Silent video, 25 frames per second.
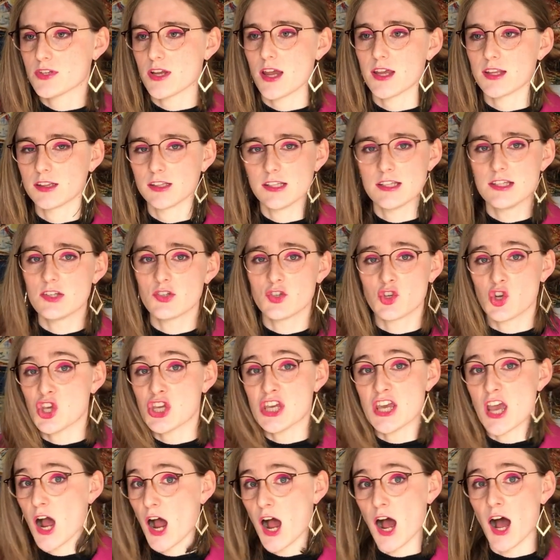At least
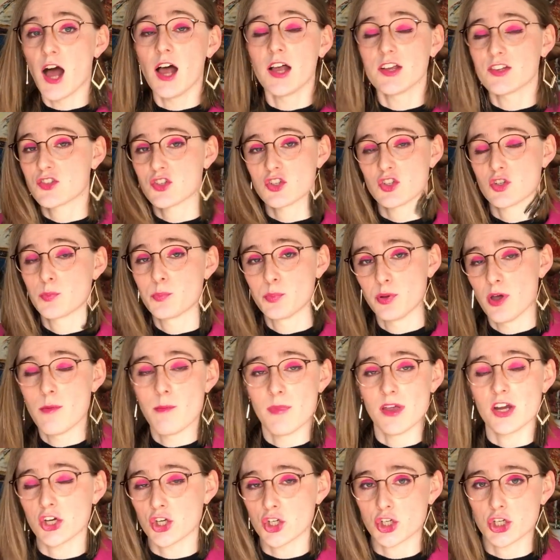he asked
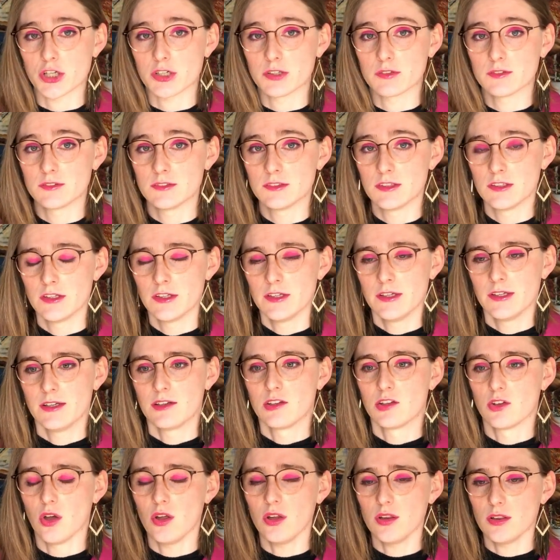permission.
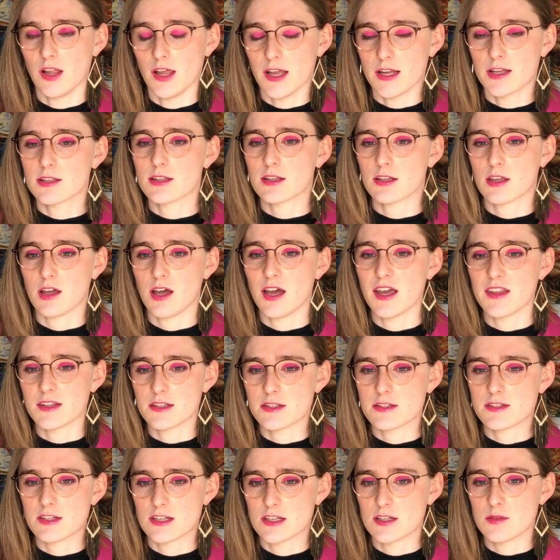Not like the guy that
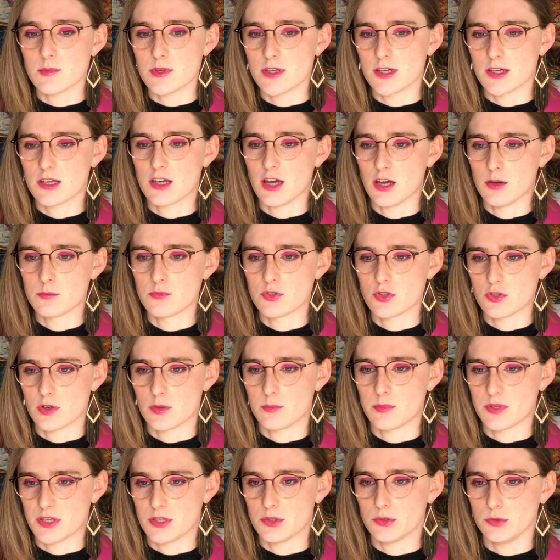sent me a cum
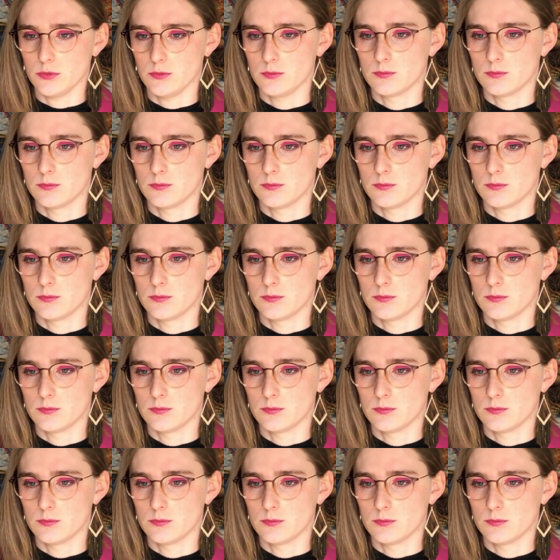tribute.